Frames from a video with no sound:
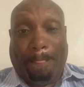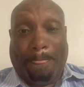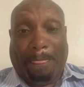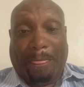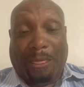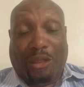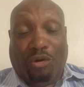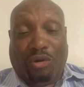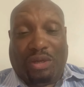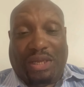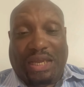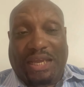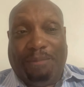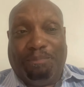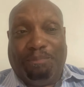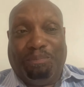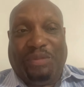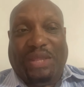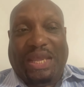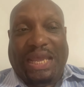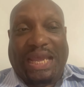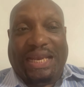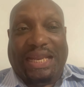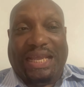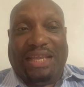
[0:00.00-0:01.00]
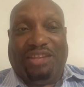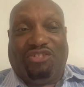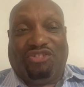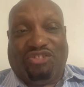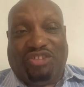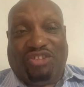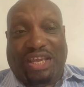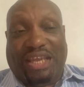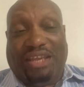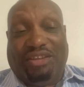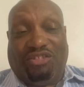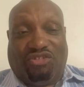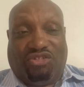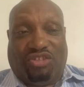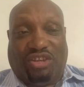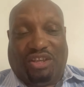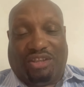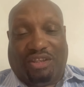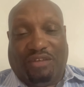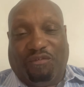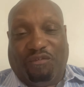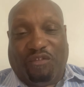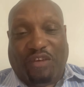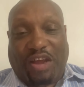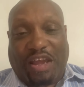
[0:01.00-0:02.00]
Okay? And they say it's
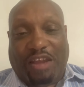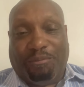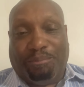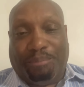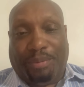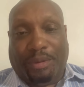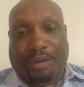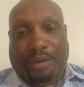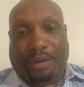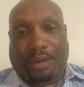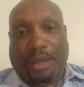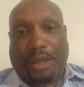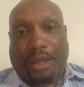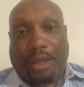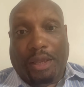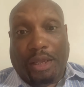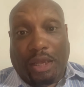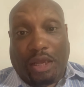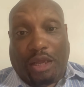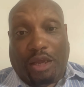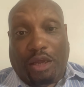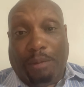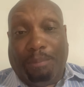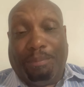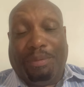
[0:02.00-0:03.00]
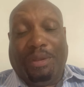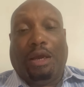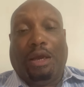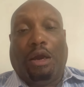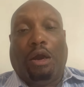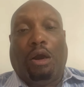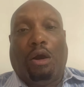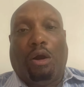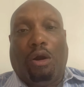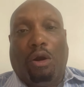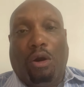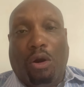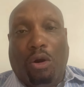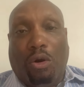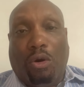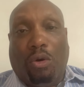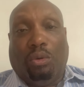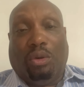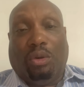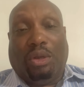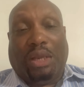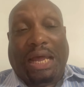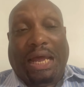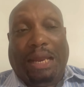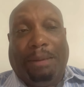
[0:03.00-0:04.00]
$65 billion. It could be a
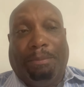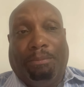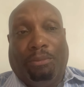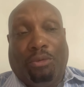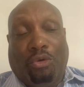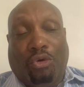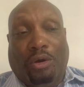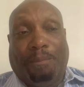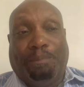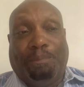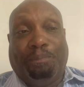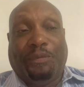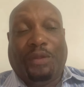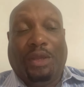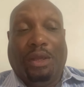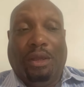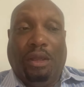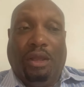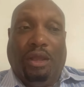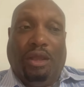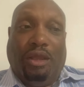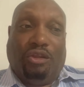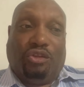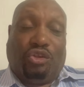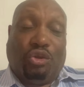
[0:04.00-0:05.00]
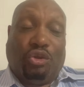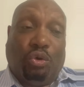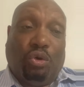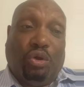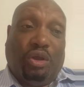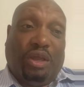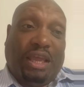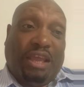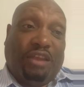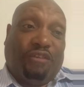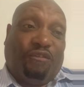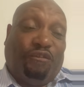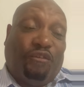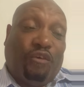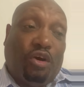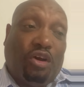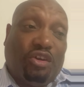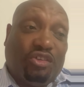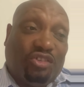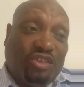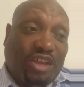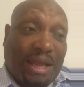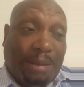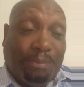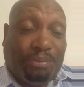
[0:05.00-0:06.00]
whole lot more. So as far
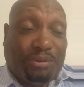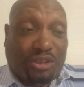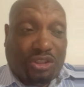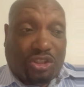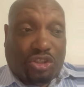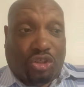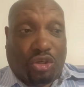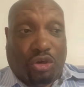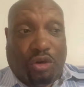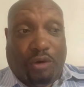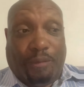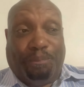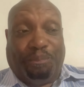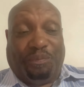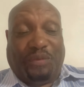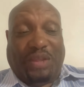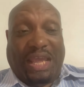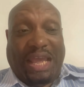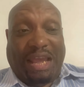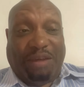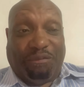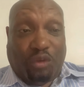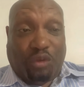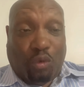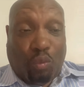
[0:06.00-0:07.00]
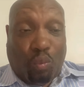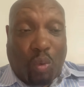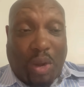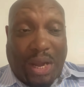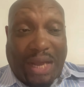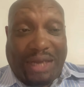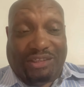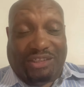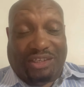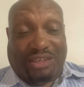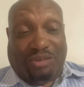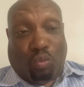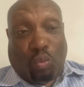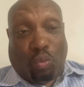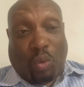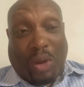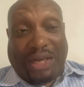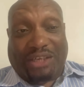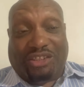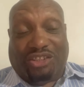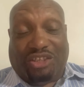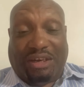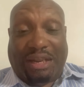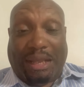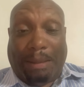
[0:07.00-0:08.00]
as I'm concerned, after
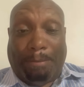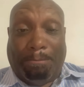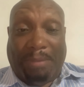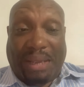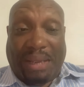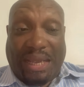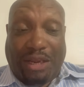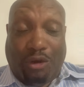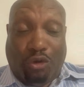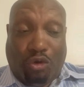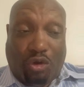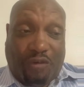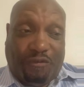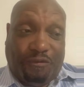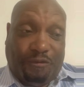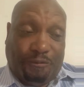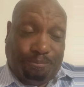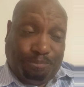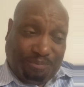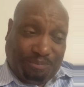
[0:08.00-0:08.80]
watching that Madoff